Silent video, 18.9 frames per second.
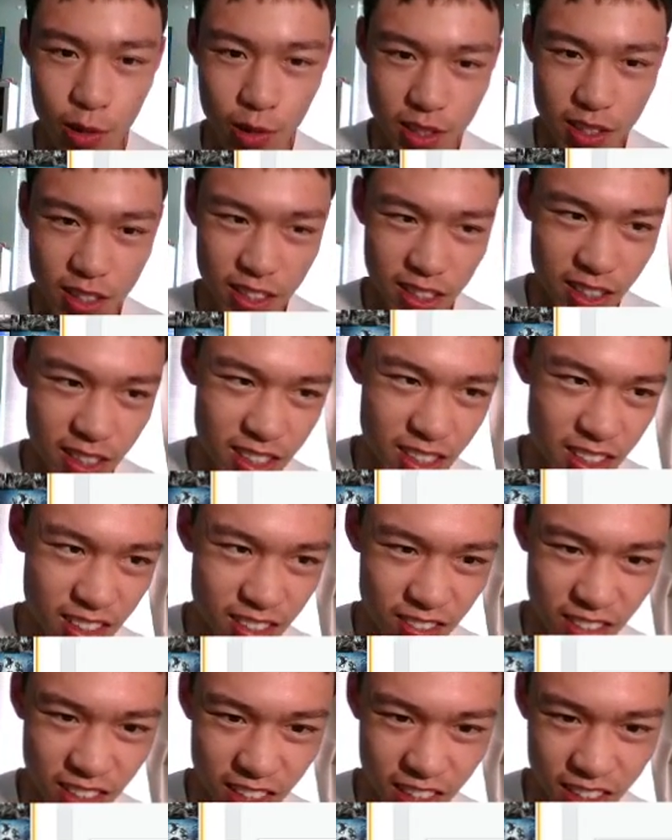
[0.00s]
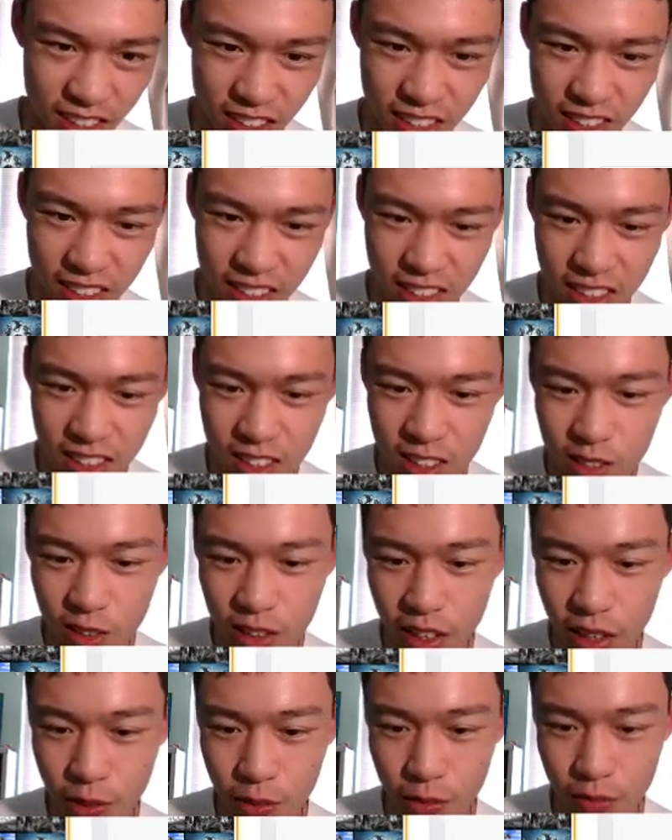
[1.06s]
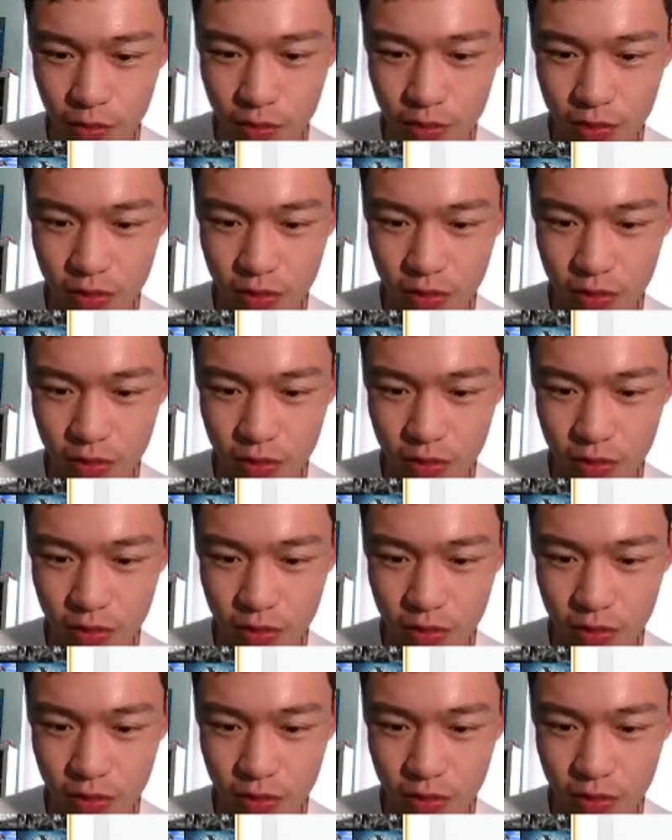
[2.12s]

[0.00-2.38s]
Slides to make it. This is what I wanted